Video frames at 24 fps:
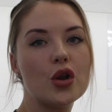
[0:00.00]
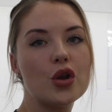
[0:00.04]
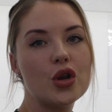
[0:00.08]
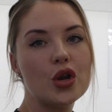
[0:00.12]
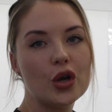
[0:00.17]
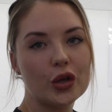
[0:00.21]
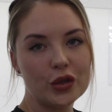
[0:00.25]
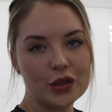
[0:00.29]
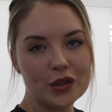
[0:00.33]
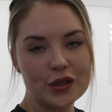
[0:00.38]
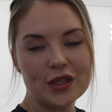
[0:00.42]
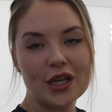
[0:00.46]

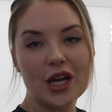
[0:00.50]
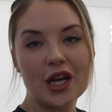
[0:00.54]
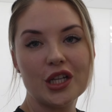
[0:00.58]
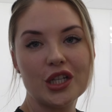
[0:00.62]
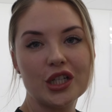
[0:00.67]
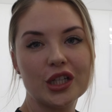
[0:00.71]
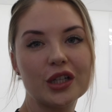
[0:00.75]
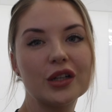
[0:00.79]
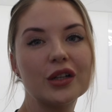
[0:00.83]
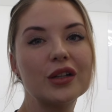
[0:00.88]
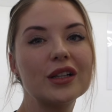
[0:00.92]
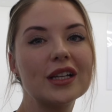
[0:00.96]

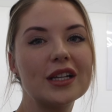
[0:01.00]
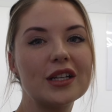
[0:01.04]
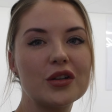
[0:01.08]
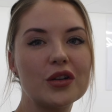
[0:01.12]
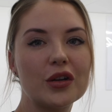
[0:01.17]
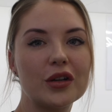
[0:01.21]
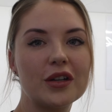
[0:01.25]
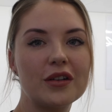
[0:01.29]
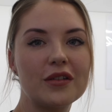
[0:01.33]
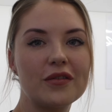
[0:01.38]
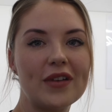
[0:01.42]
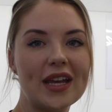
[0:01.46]
non-surgical and
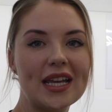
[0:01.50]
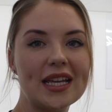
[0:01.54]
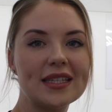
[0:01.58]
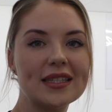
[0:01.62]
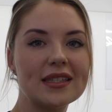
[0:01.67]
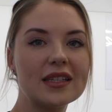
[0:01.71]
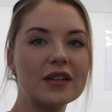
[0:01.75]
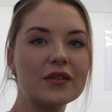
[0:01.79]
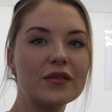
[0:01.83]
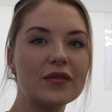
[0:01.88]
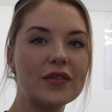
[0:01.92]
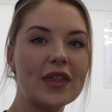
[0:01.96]

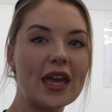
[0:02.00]
non-invasive,